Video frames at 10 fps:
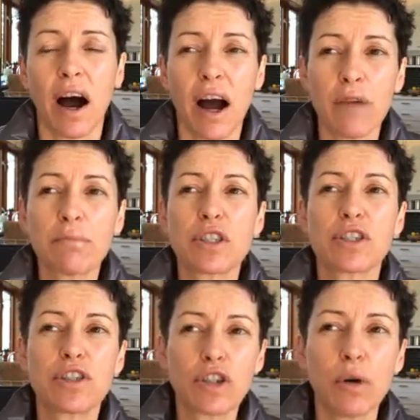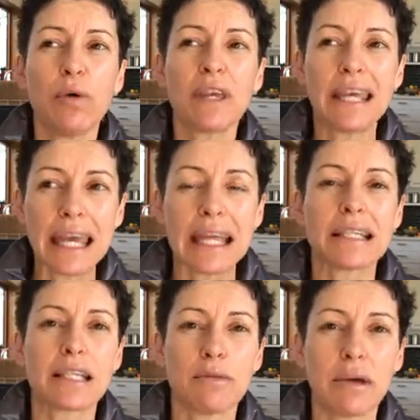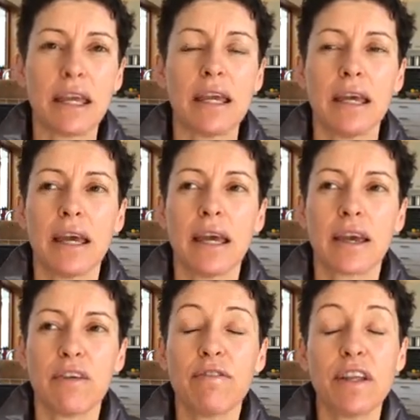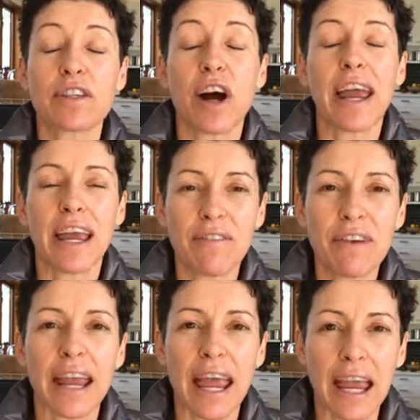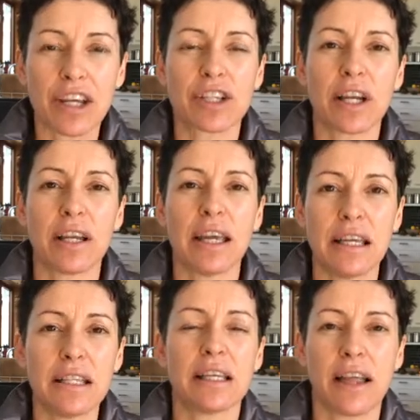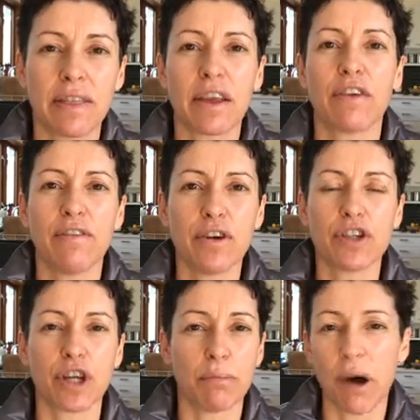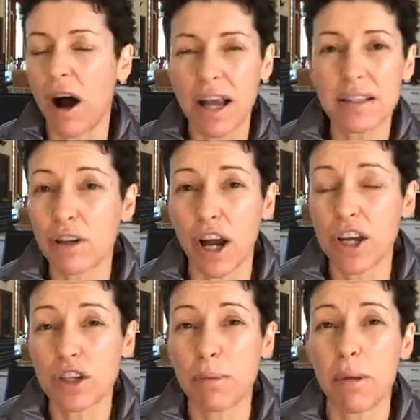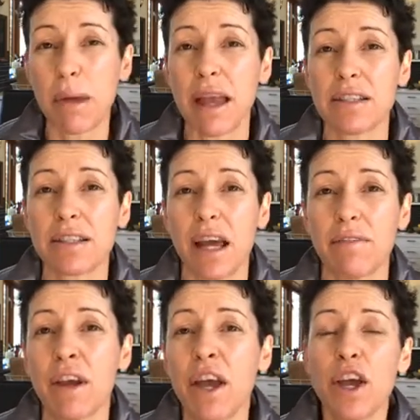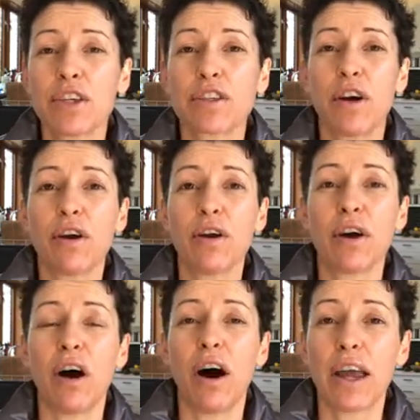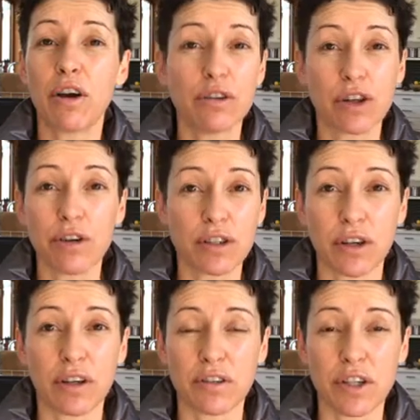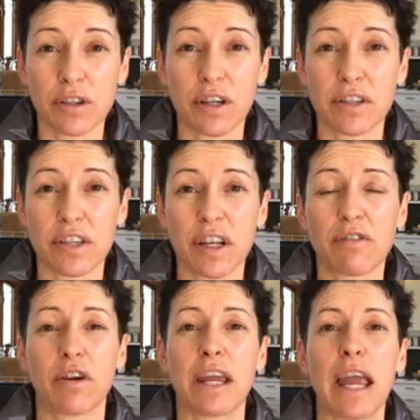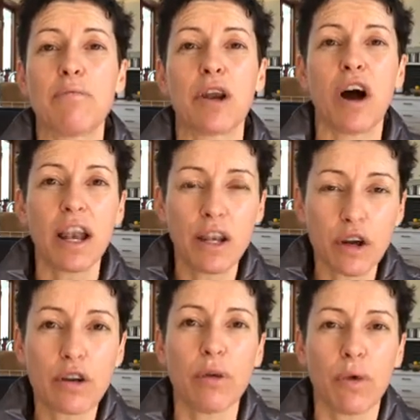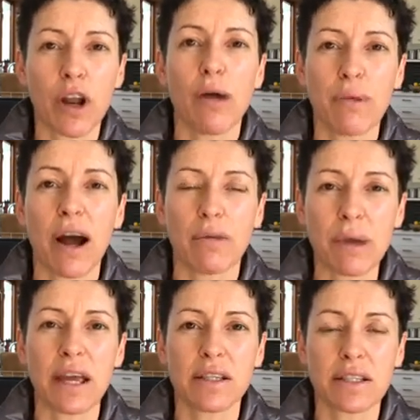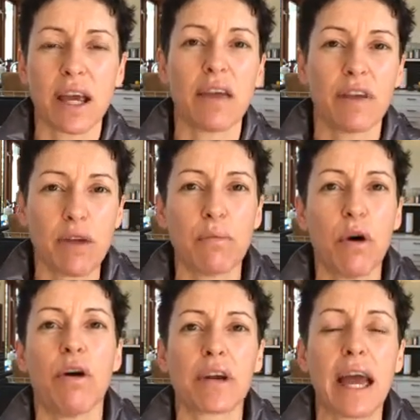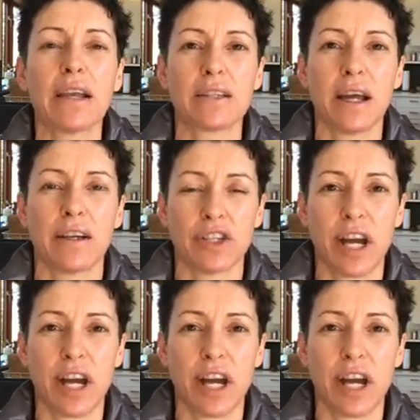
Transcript: I'm still yet to be convinced. I haven't actually done the conversion, but I shop at Pack and Save. So who don't do delivery. And when I look at what I buy at Pack and Save and what Countdown